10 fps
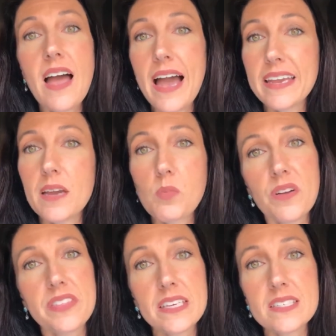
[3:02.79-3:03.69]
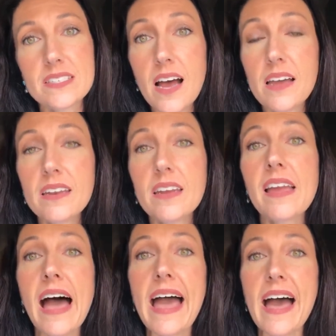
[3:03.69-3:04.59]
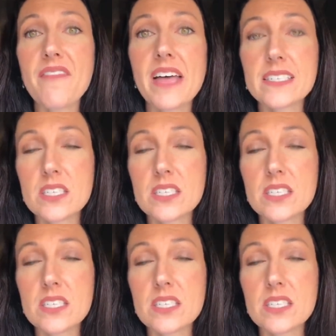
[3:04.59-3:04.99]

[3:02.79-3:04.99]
I get more things done. I have that